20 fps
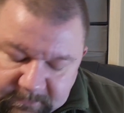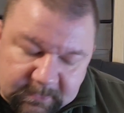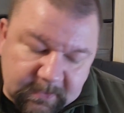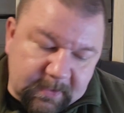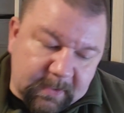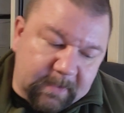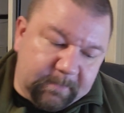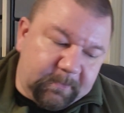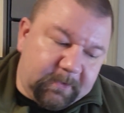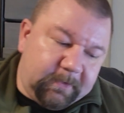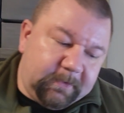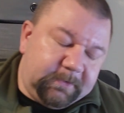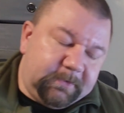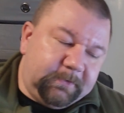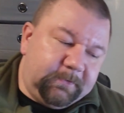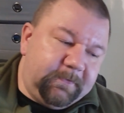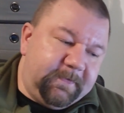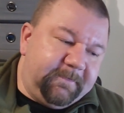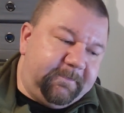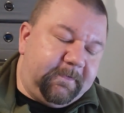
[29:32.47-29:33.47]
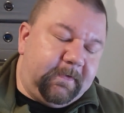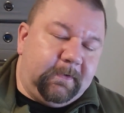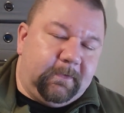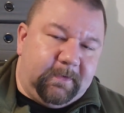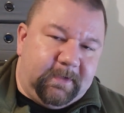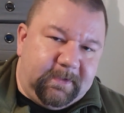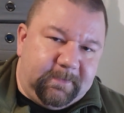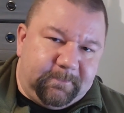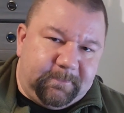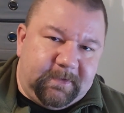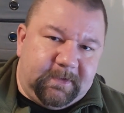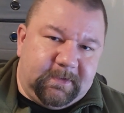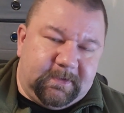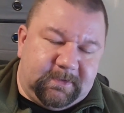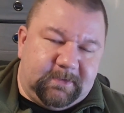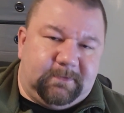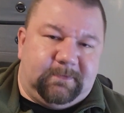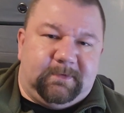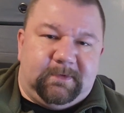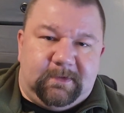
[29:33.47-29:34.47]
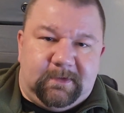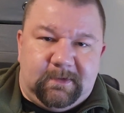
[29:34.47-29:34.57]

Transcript: I'm going to do the following because